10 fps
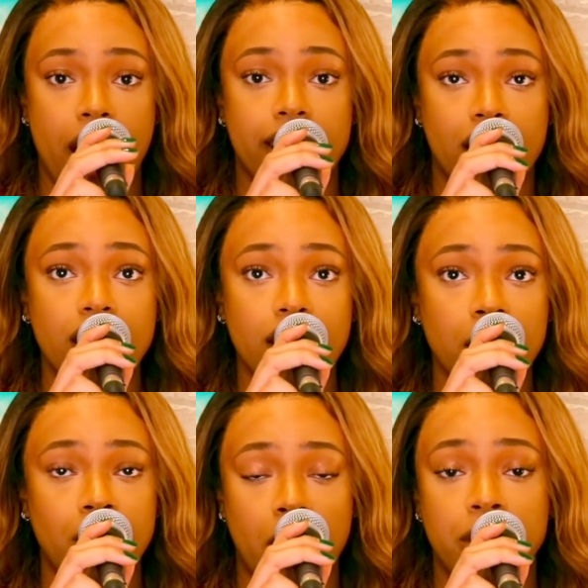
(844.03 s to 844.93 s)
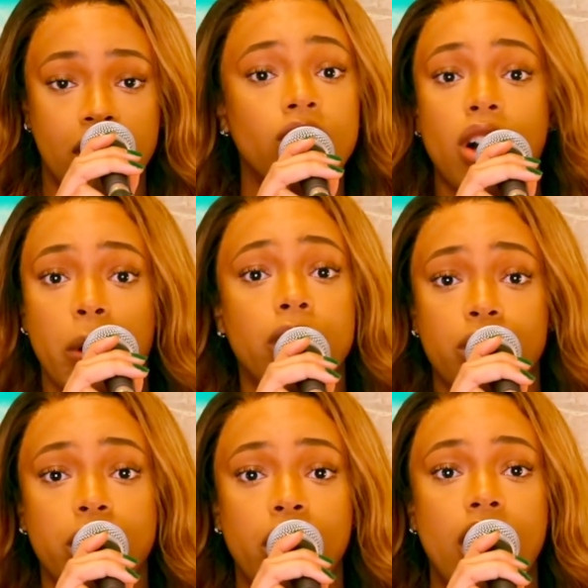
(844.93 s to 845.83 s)
This is something I'm still going through.
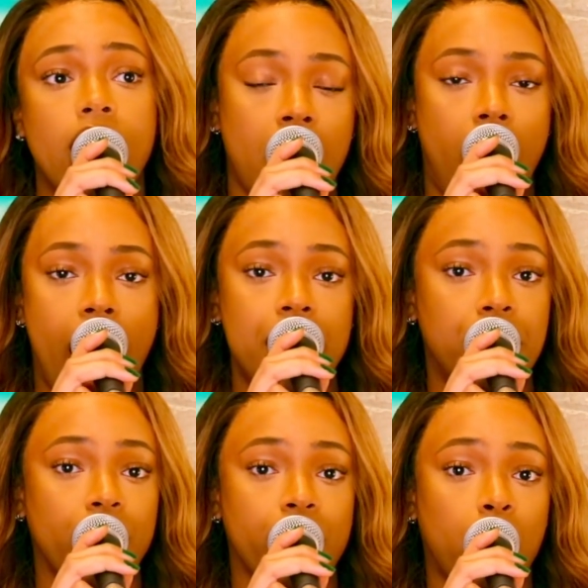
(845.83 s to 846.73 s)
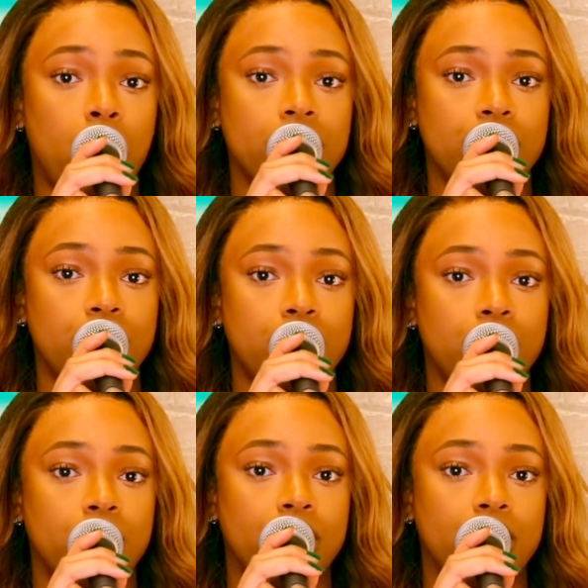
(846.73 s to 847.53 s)
I no longer want to,